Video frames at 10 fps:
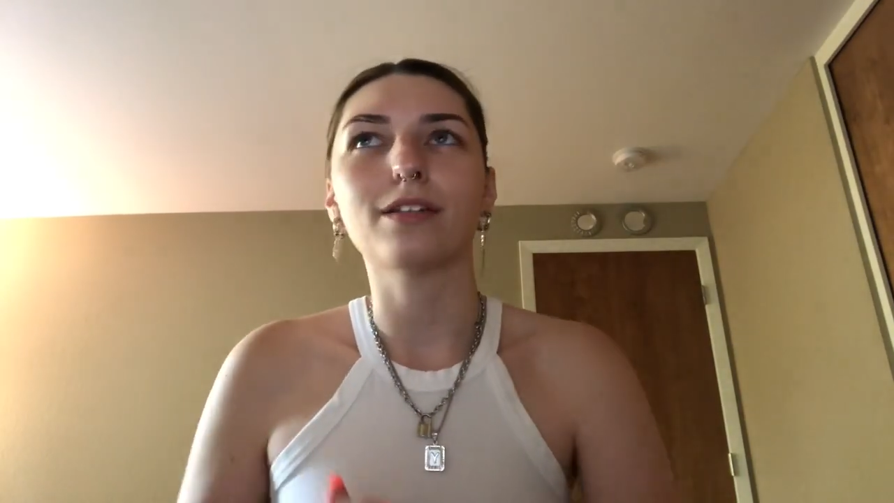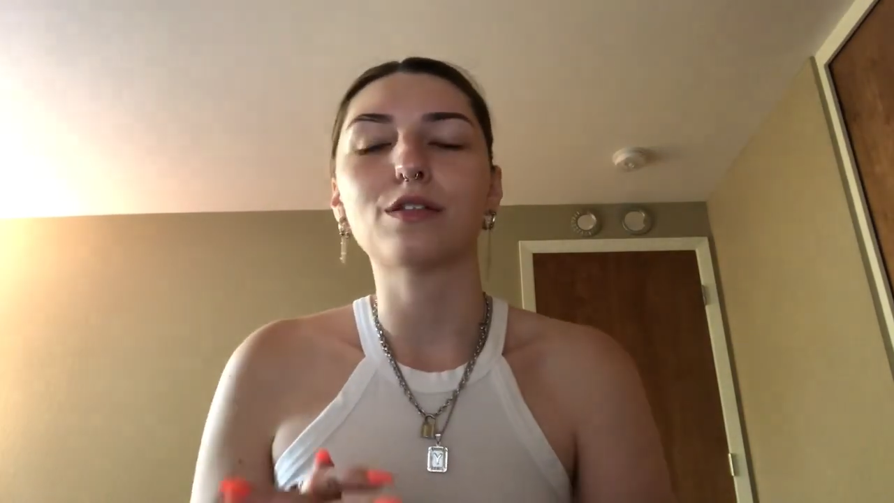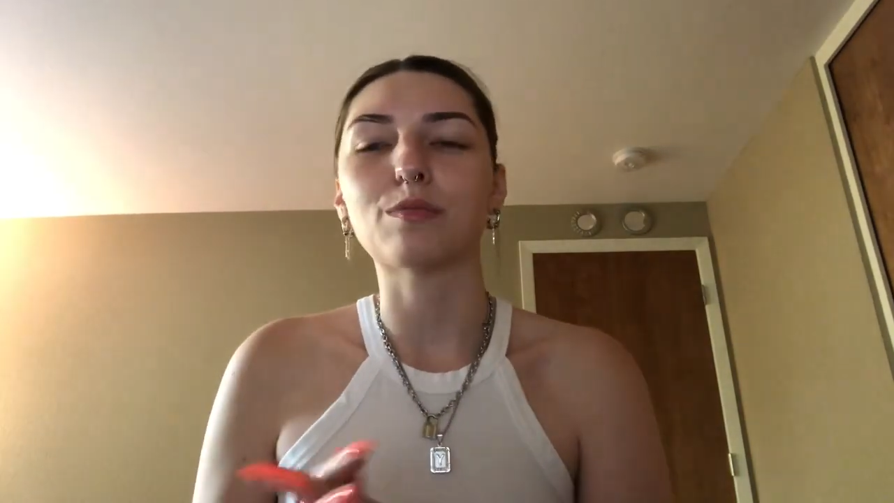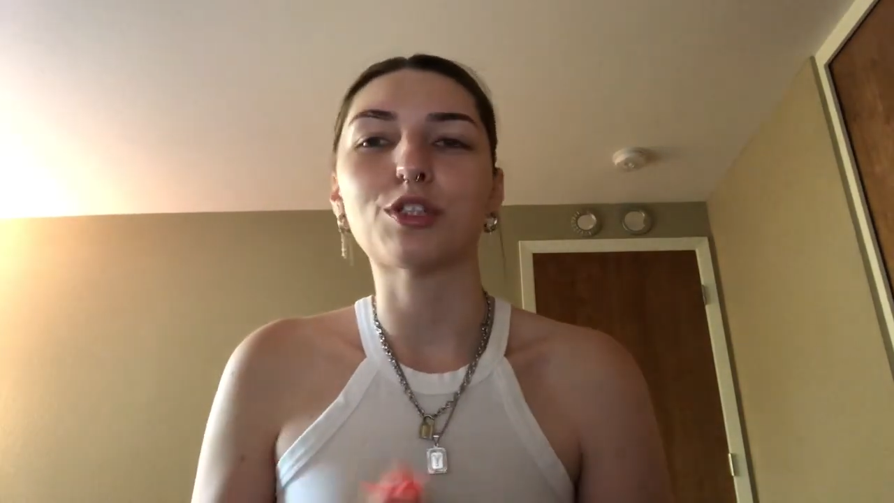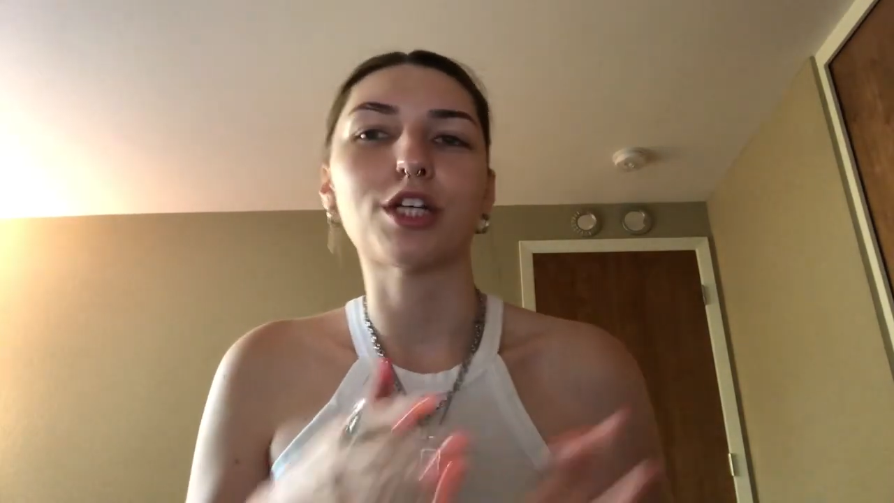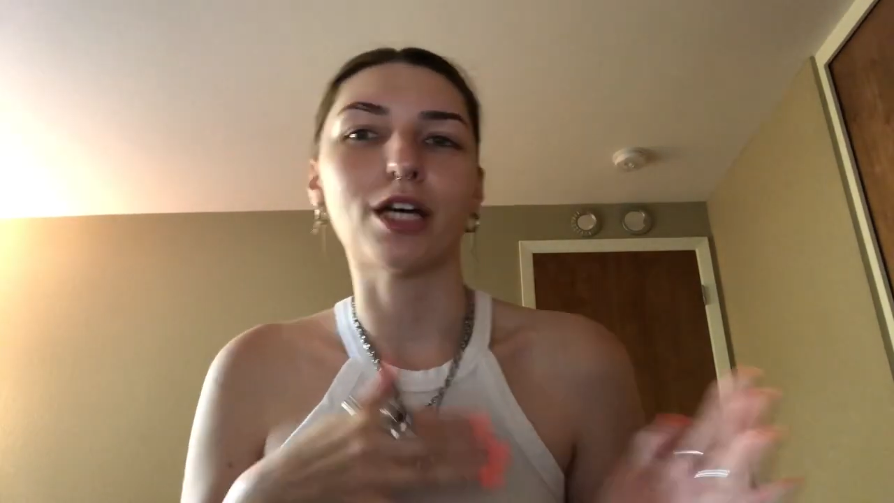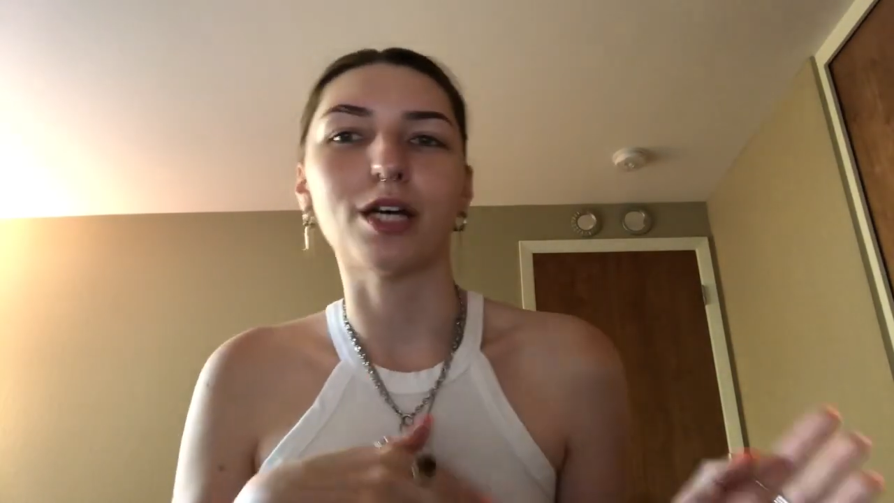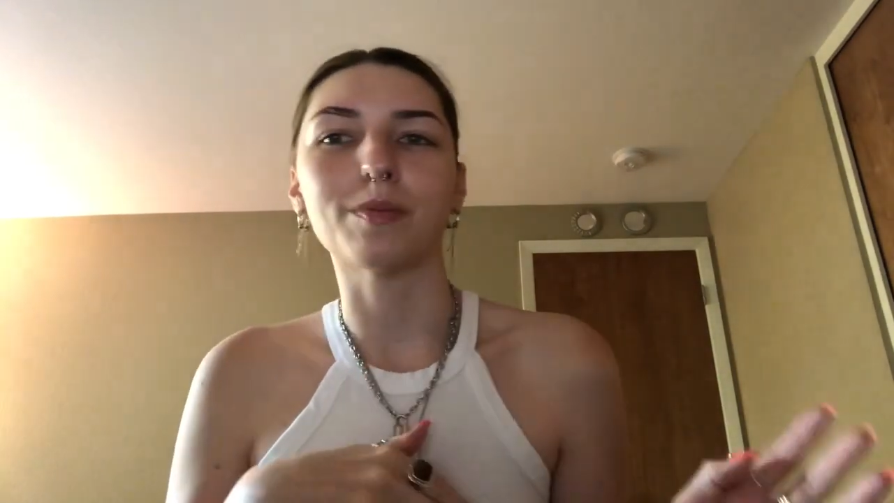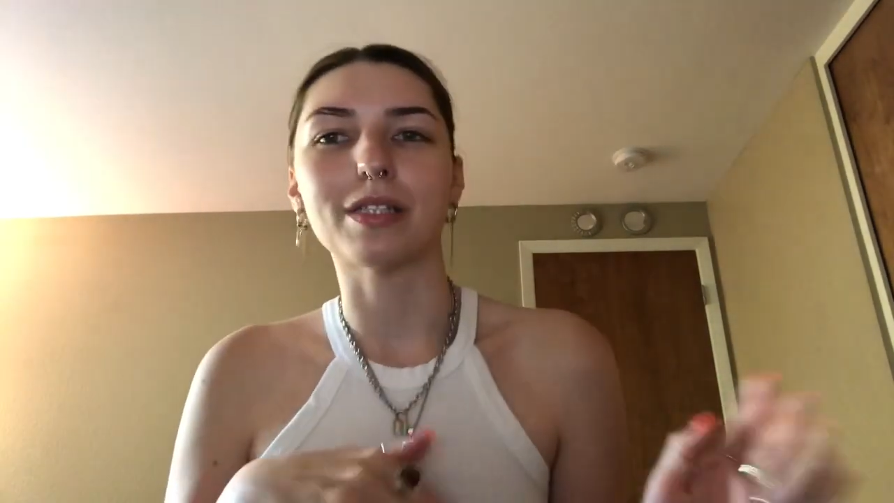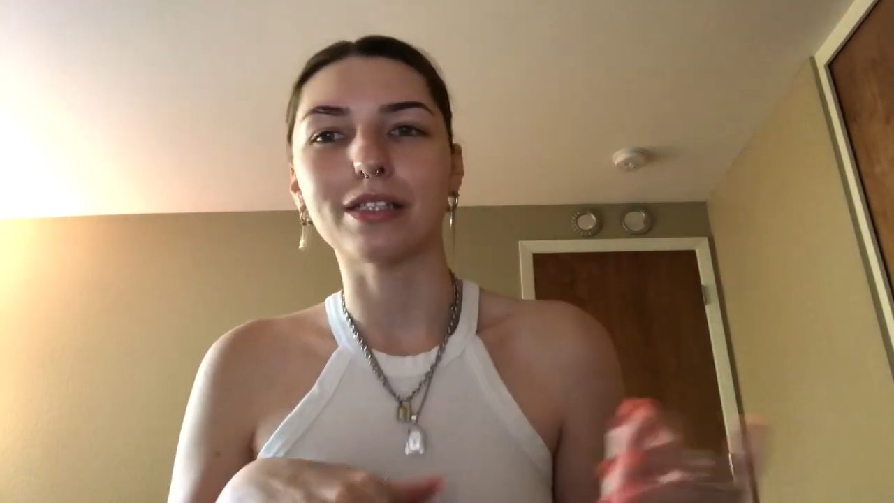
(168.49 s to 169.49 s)
some
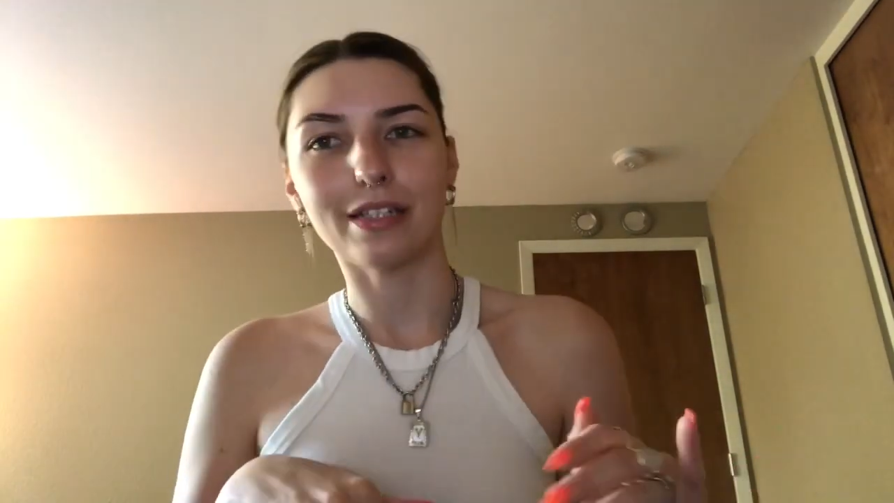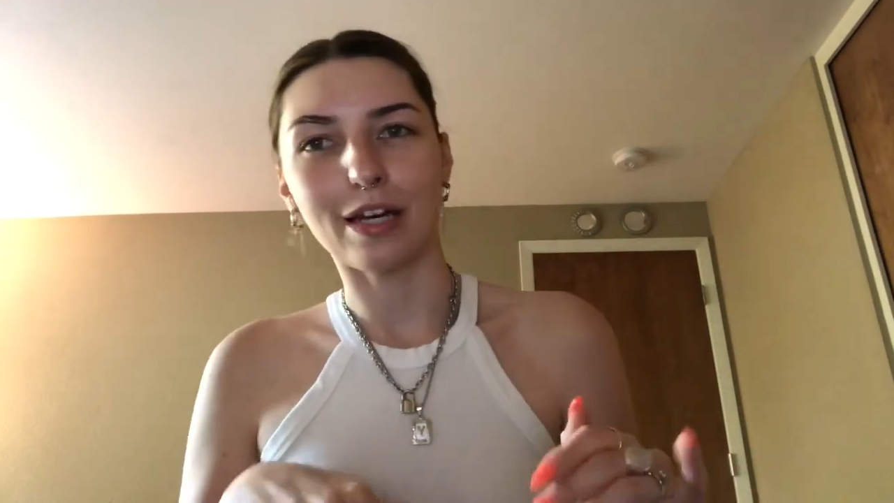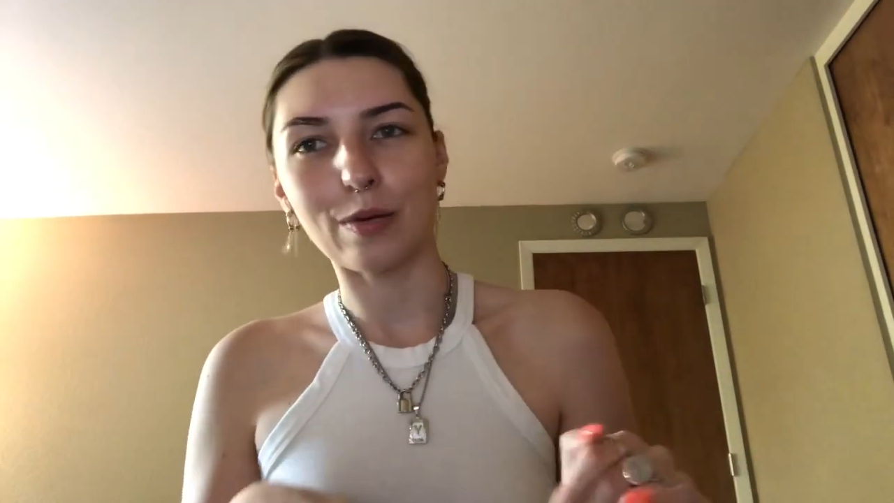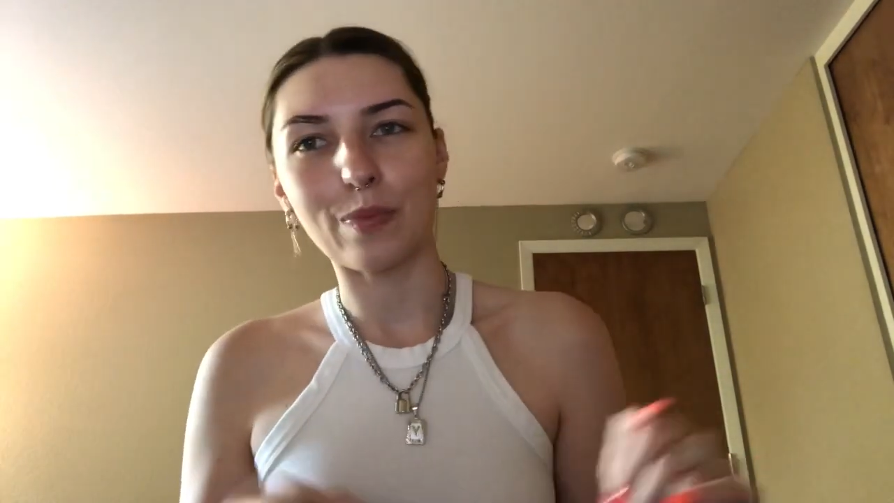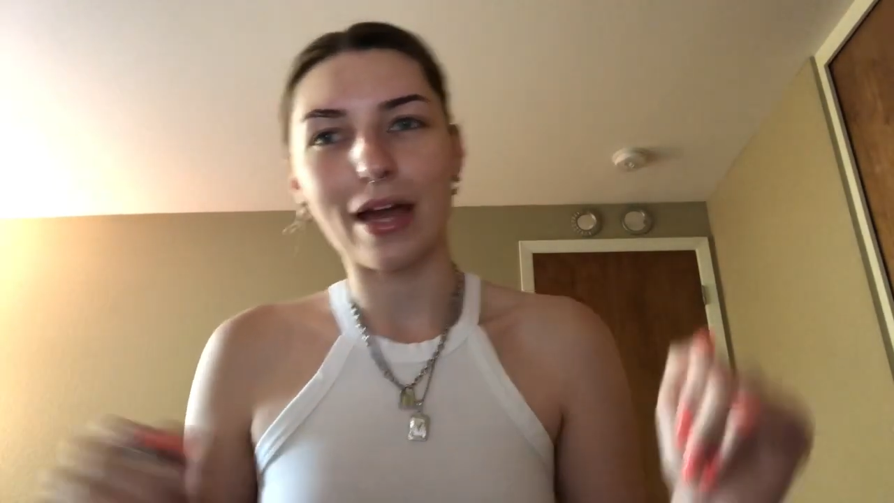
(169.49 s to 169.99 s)
chips and dip